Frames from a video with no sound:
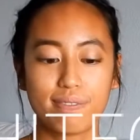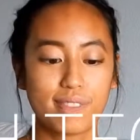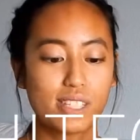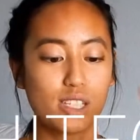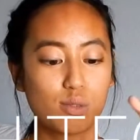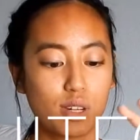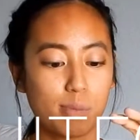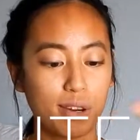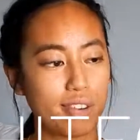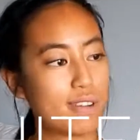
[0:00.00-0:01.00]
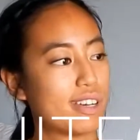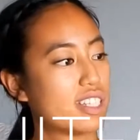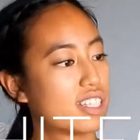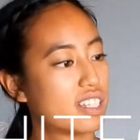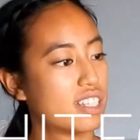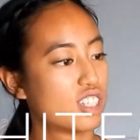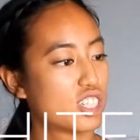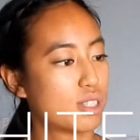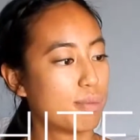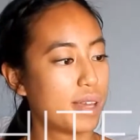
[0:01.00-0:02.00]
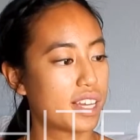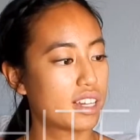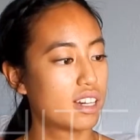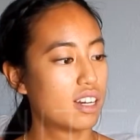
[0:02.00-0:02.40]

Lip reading: This is one of my favorites. It's just the Bic